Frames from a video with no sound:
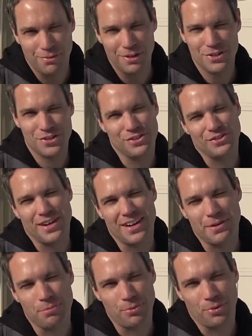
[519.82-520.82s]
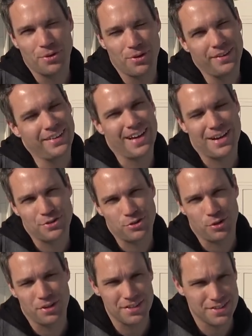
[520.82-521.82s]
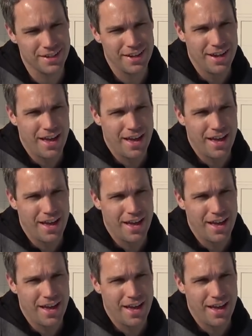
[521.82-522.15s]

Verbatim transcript: finishes that up. We'll go ahead and outro this.